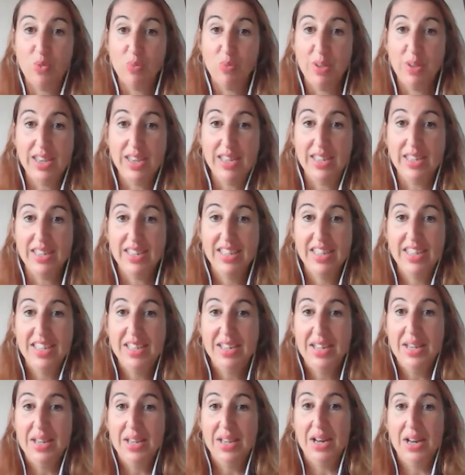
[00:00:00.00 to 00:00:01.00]
for me.
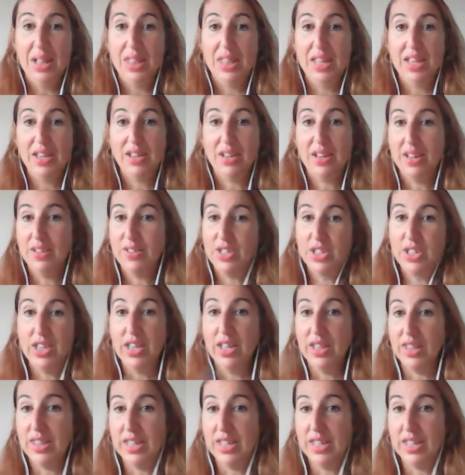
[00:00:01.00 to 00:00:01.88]
I yeah. Doing yeah.